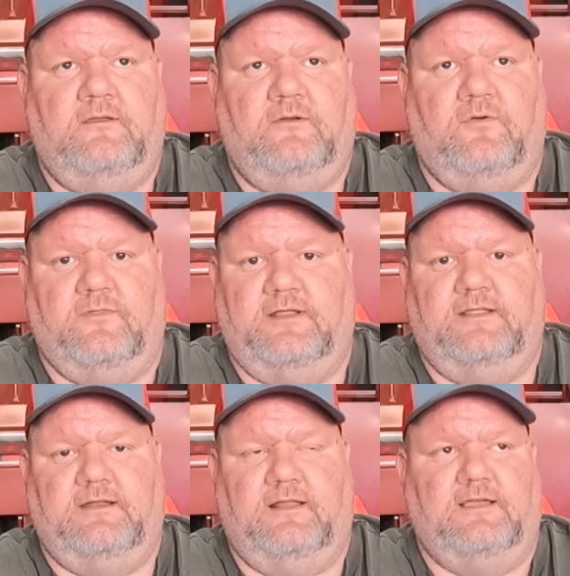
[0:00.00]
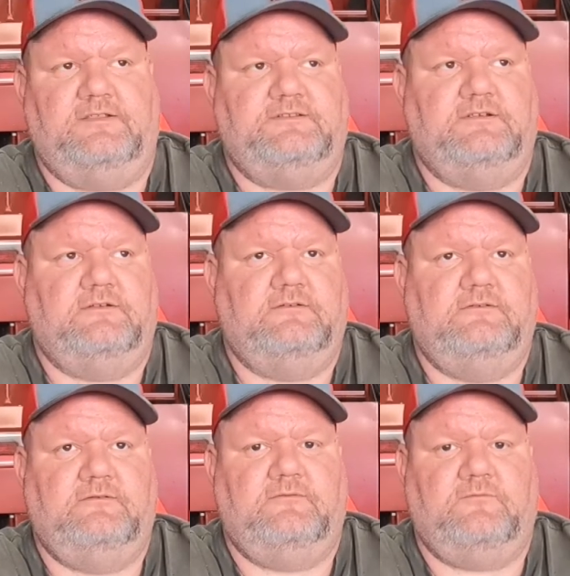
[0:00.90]
or they did last year.
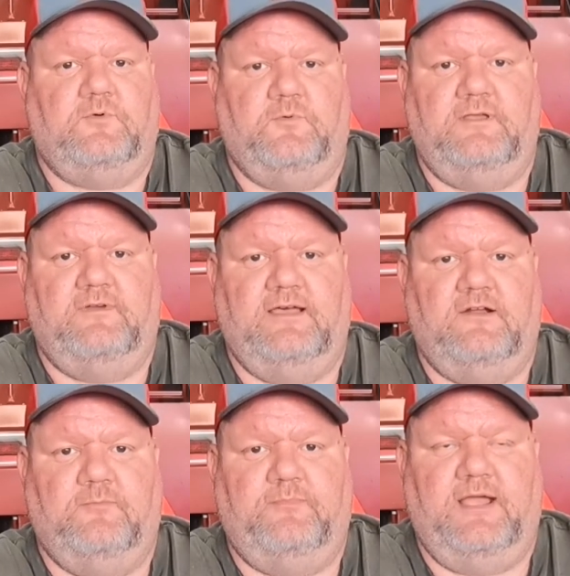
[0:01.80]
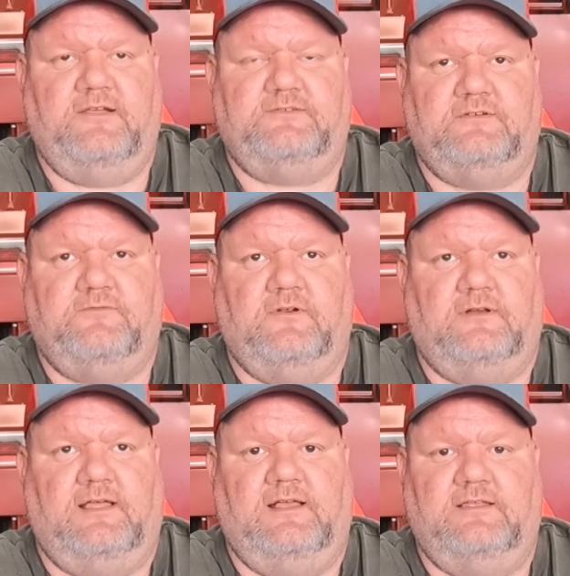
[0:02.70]
Well, we've had our pastures
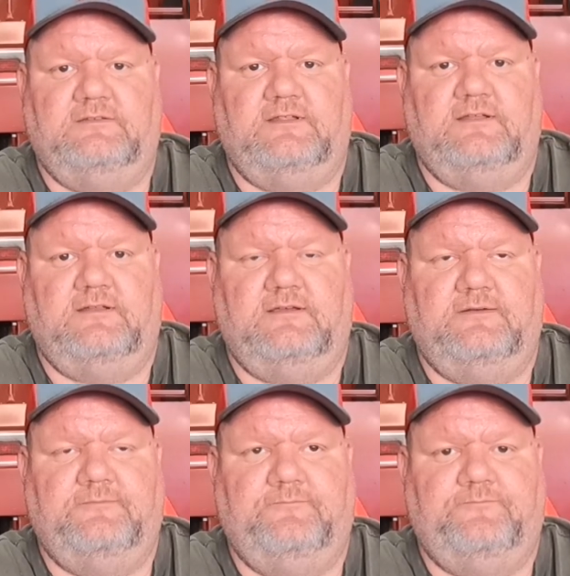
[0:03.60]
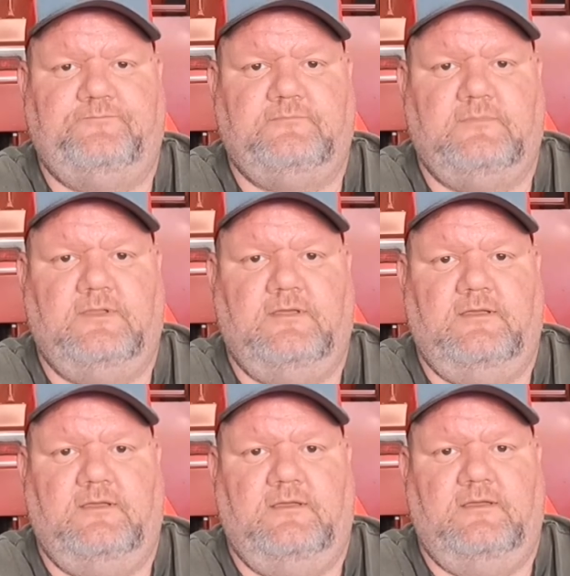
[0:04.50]
fertilized, and
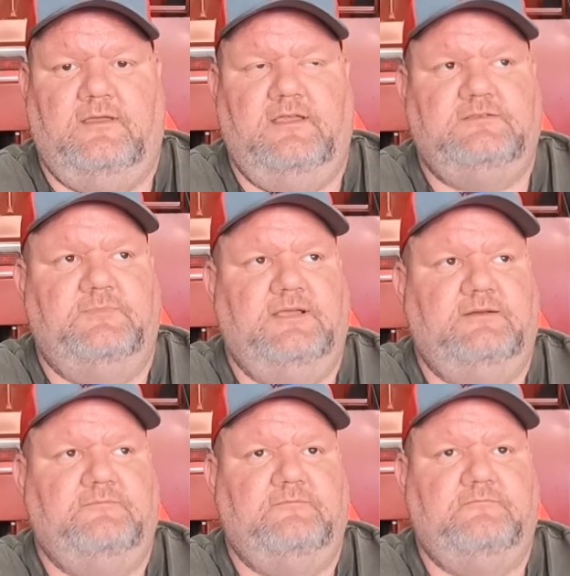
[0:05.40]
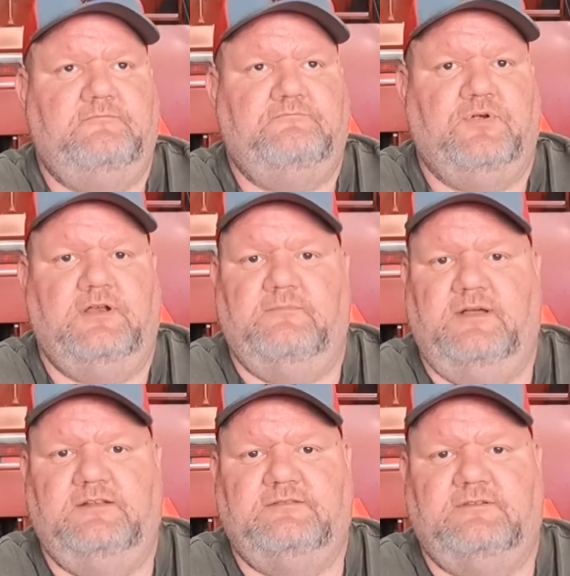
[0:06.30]
it's been pretty
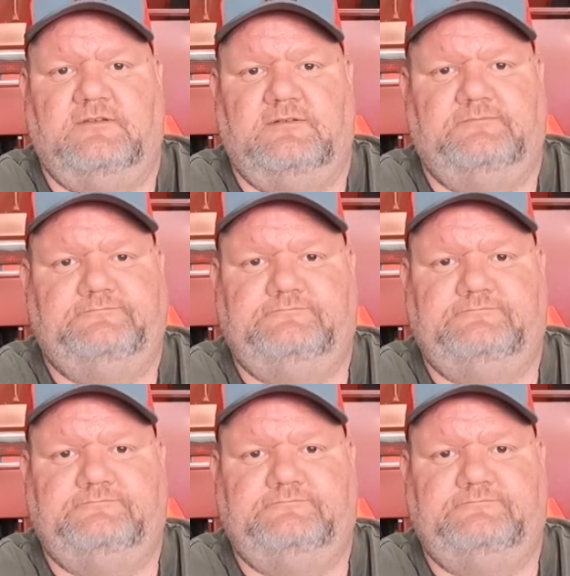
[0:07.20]
much the